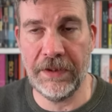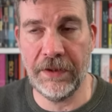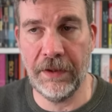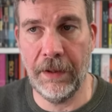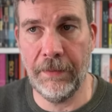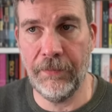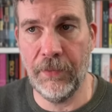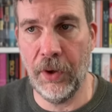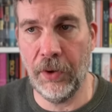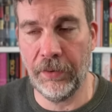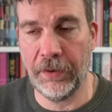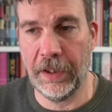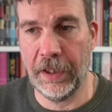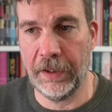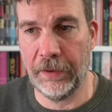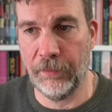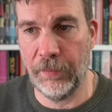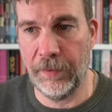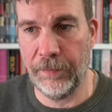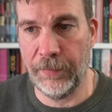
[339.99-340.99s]
So I'm not
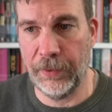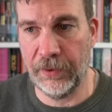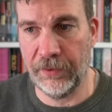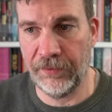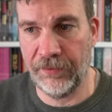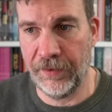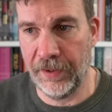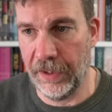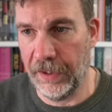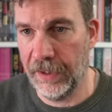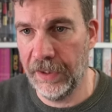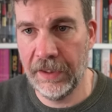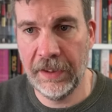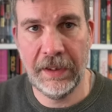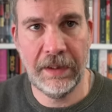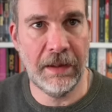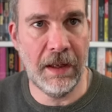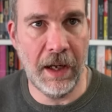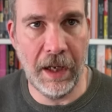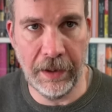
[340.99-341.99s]
going with books that
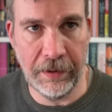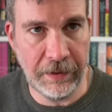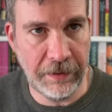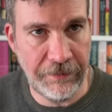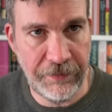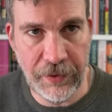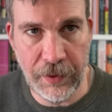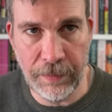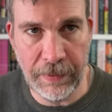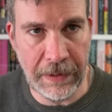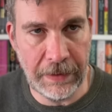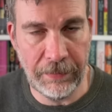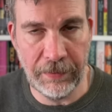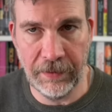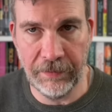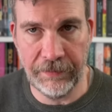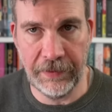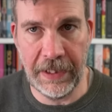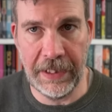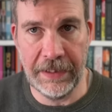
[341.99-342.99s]
like only a few people
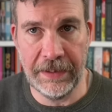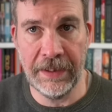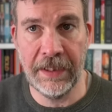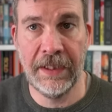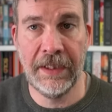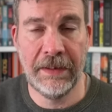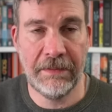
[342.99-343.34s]
have read.